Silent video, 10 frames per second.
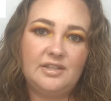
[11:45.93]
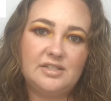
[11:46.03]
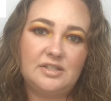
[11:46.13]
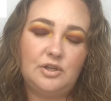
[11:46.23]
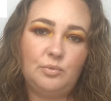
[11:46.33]

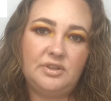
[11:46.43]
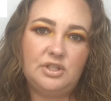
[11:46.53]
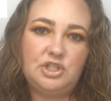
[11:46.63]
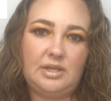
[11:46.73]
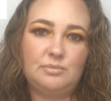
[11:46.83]
this look with
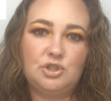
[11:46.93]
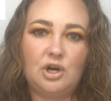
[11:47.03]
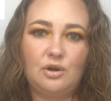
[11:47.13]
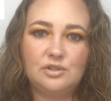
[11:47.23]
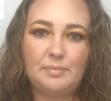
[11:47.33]
the James
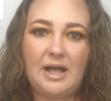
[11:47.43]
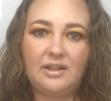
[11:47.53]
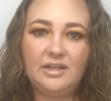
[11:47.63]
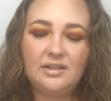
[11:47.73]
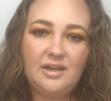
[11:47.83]
Charles
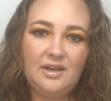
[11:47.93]
palette.